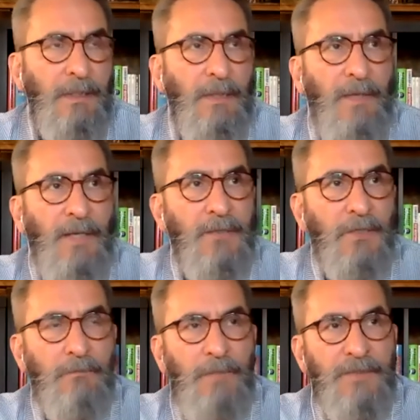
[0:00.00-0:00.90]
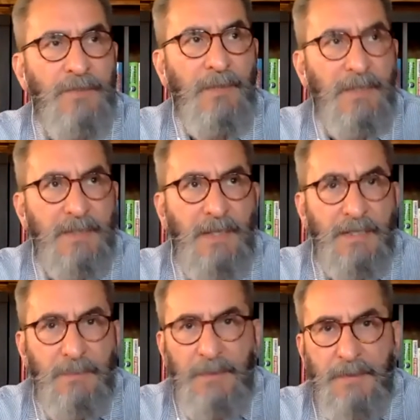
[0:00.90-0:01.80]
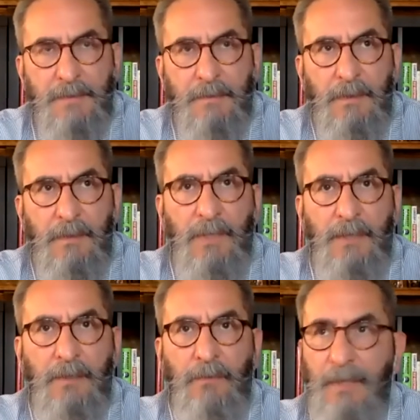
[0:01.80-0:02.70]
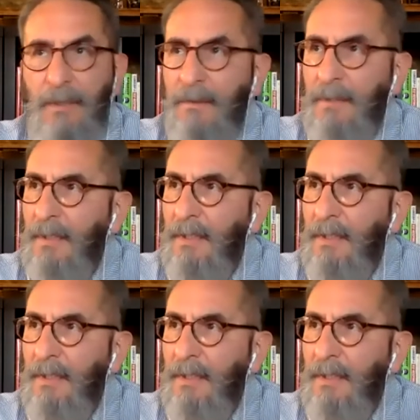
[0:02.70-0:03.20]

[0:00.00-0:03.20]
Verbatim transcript: And then I took multiple assessments in my career.